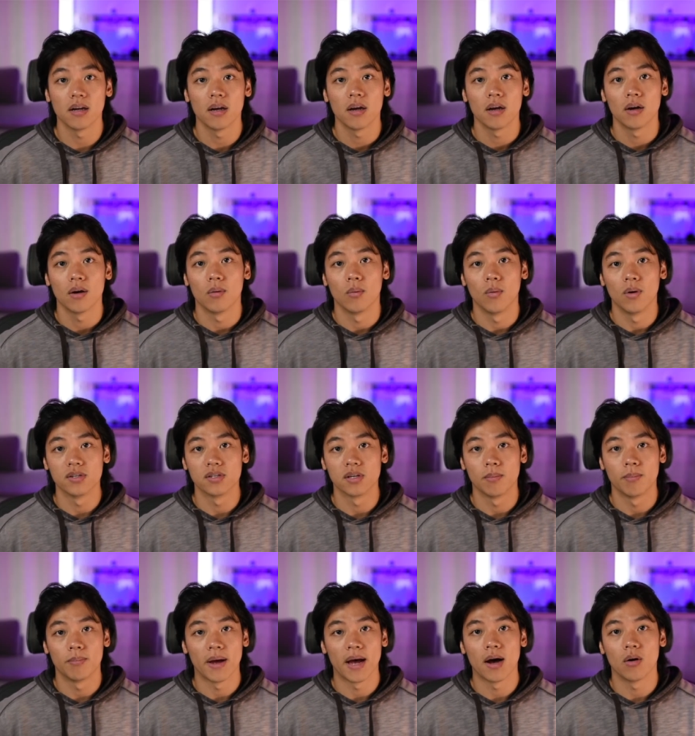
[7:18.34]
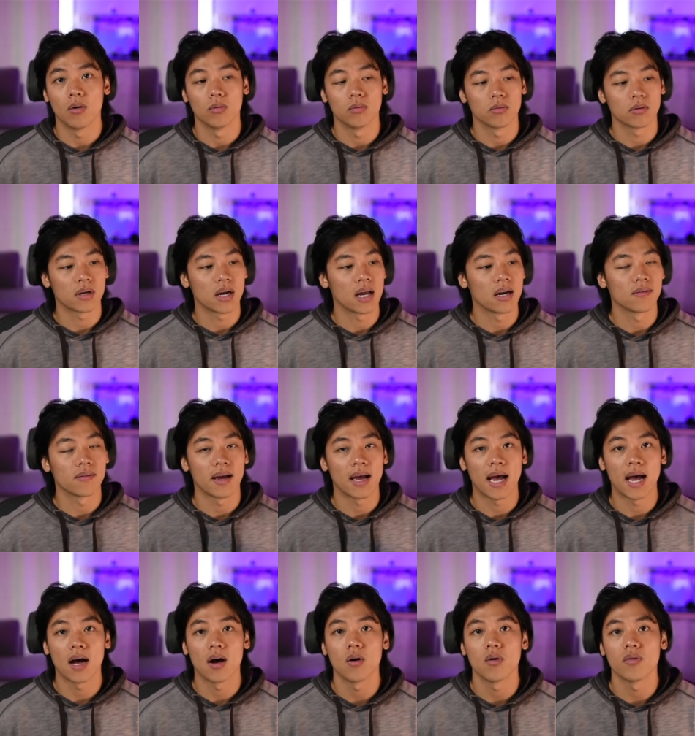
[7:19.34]
was about kind of
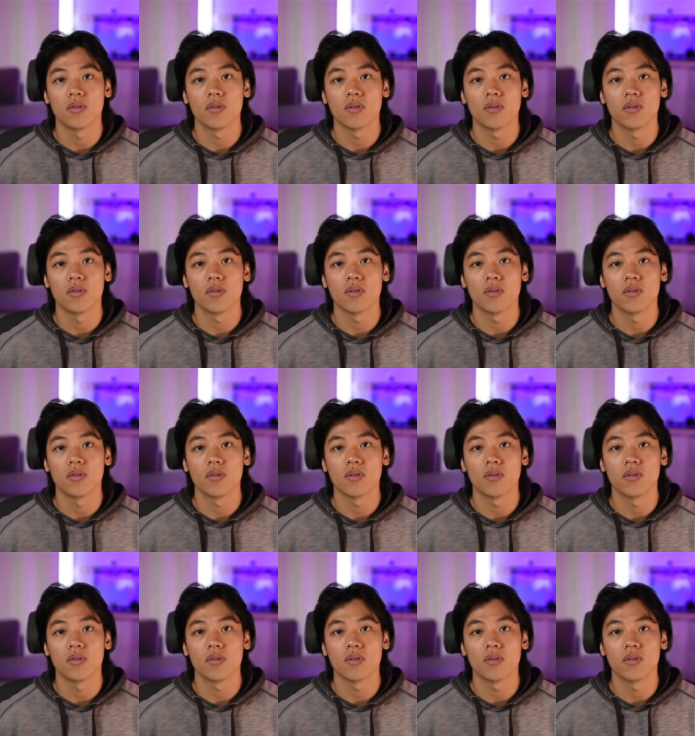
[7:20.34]
how the